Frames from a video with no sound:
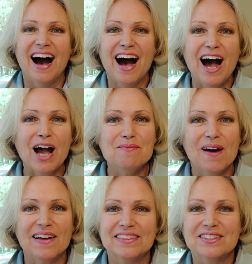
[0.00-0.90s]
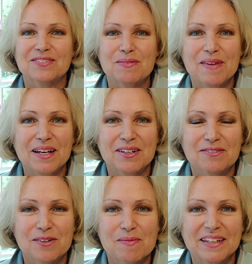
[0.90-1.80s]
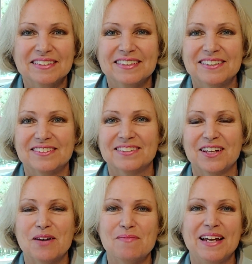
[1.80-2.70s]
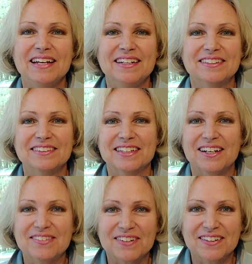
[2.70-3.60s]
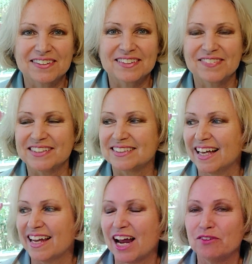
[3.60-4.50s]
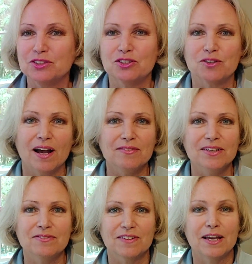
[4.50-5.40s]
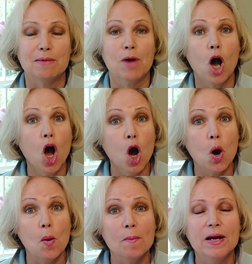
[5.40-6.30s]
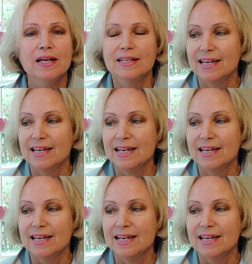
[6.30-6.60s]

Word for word: I bought this flamingo for my sister-in-law many years ago for Christmas, and I was driving Flame home